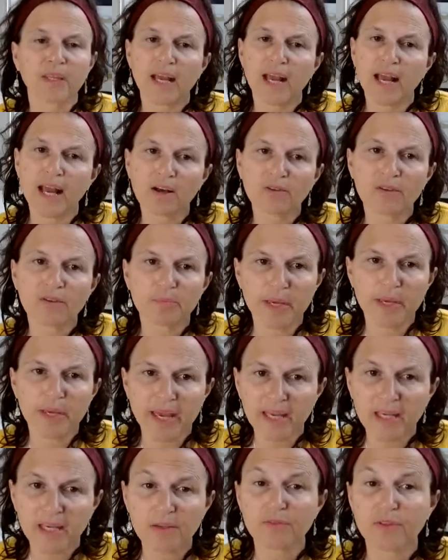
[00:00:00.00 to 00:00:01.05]
how the
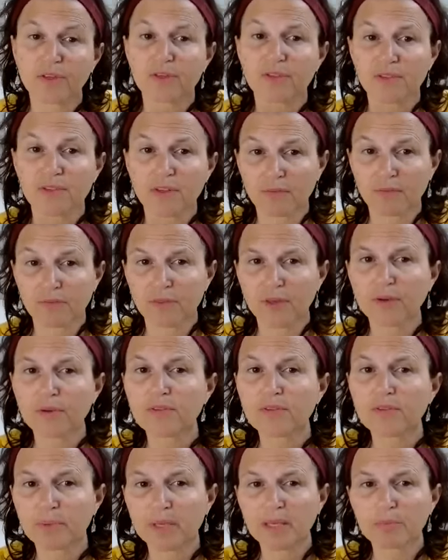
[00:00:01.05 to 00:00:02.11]
behaviors of
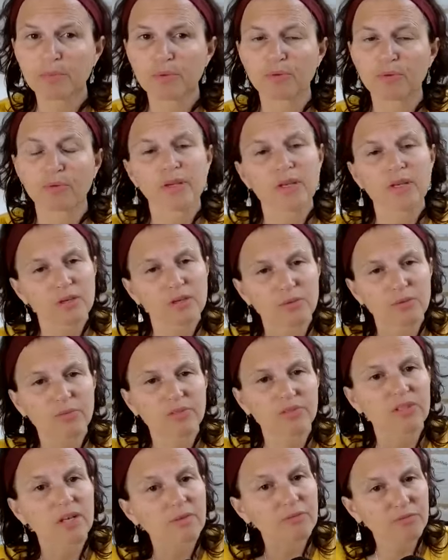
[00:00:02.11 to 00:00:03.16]
those people who were
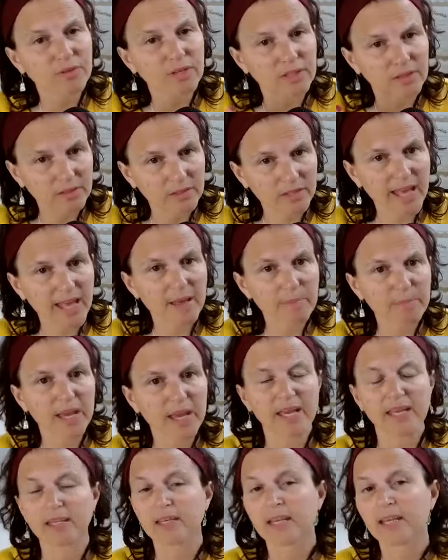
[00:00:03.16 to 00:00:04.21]
suffering their
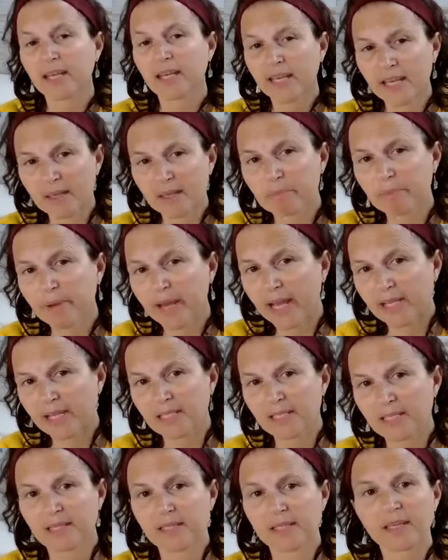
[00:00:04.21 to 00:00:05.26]
pain
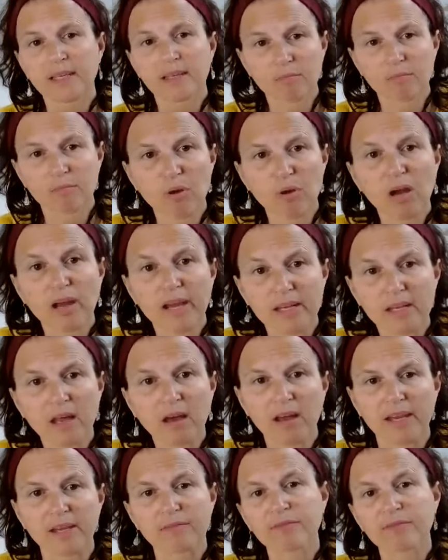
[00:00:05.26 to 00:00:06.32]
impacted my
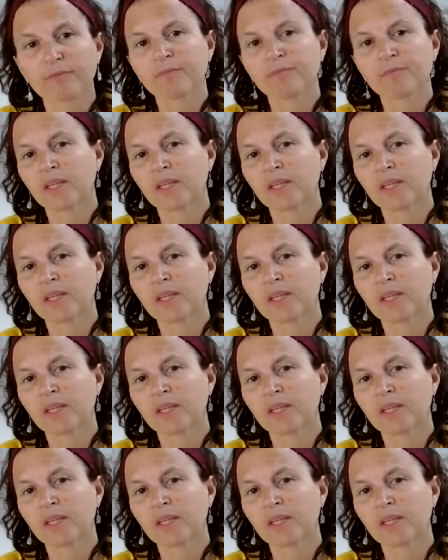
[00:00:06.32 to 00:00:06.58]
life.